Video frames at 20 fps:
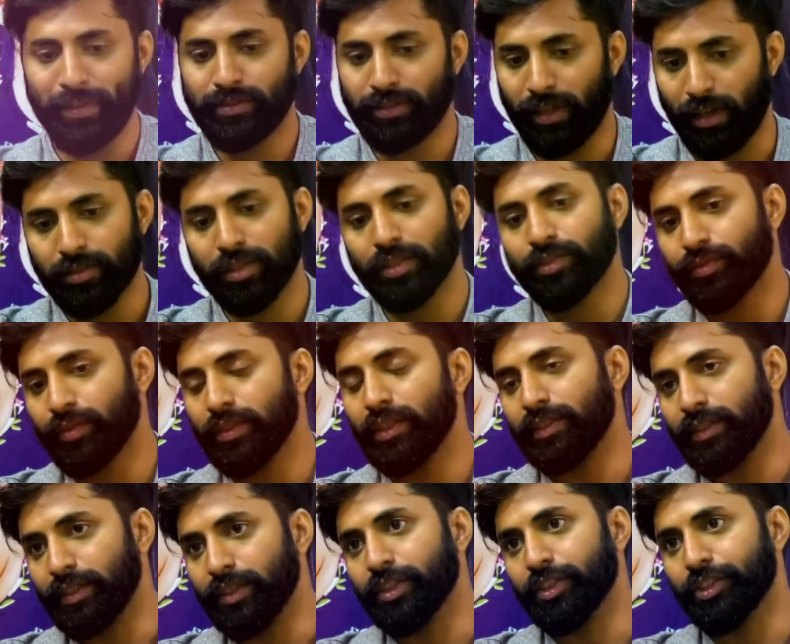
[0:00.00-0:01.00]
be successful
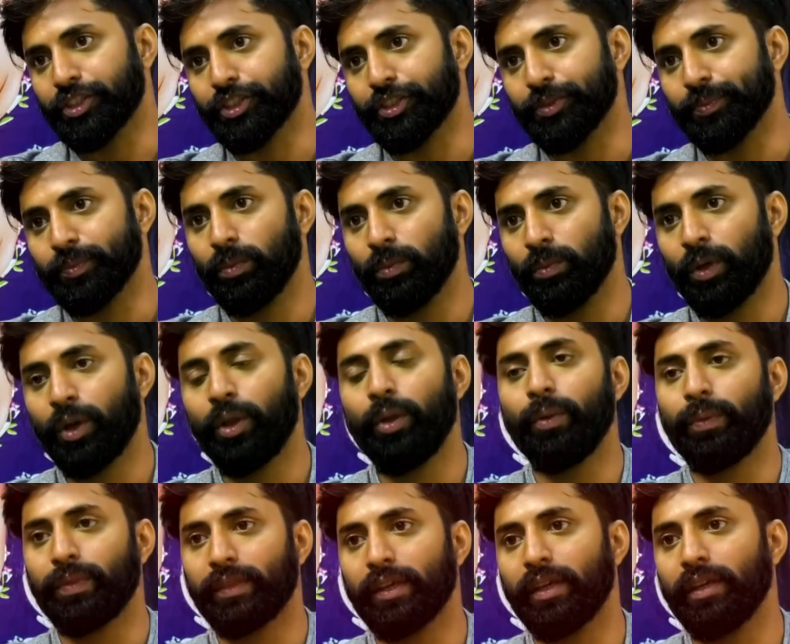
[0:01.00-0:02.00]
in the industry, what do
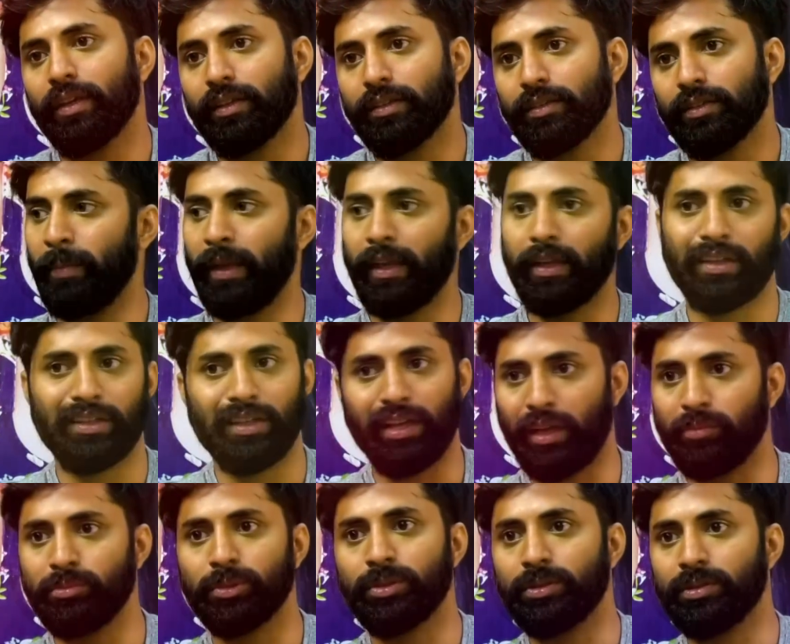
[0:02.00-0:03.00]
you think being
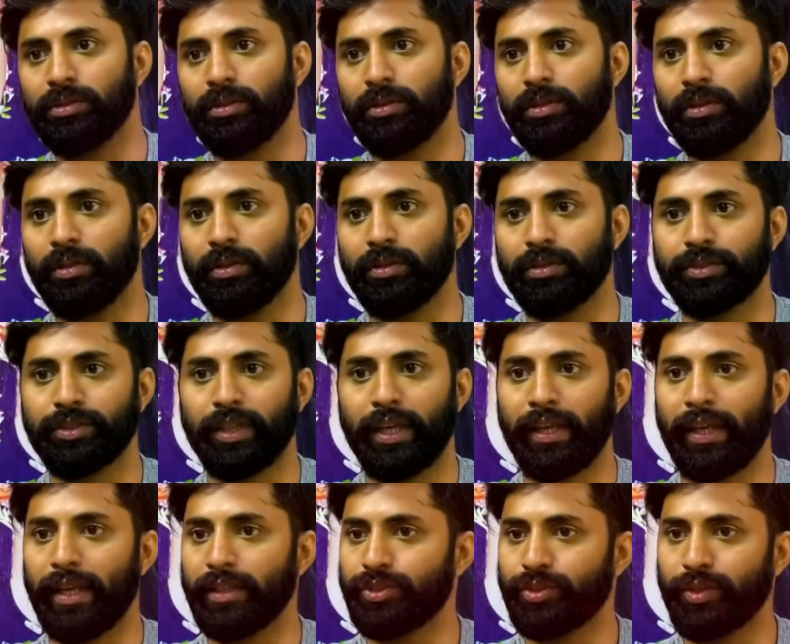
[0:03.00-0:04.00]
glamour or
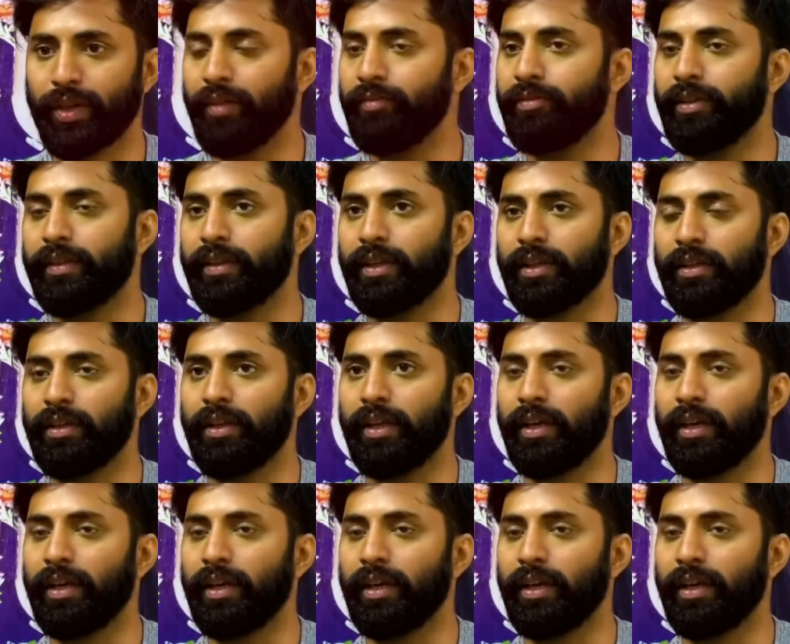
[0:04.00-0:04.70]
saying yes to everything?